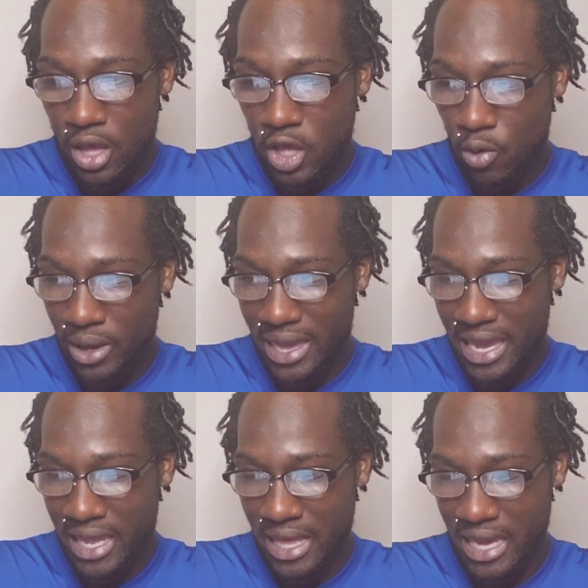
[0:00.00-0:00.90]
go
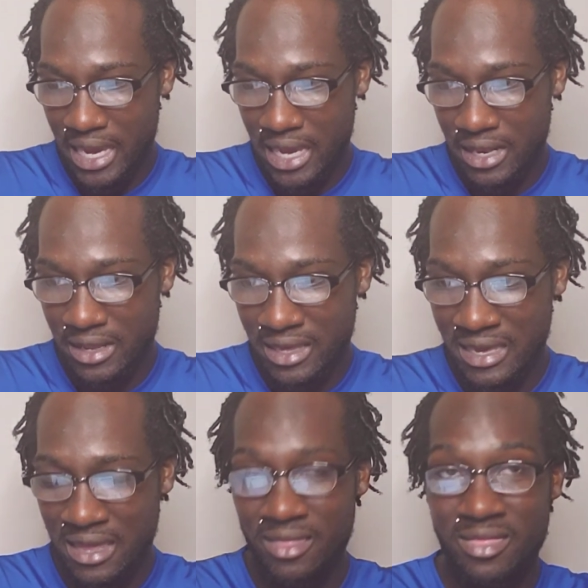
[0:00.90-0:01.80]
ahead and
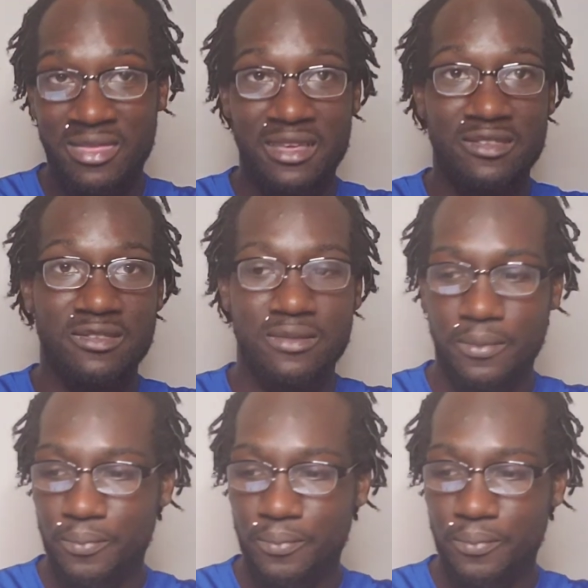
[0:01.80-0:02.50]
get this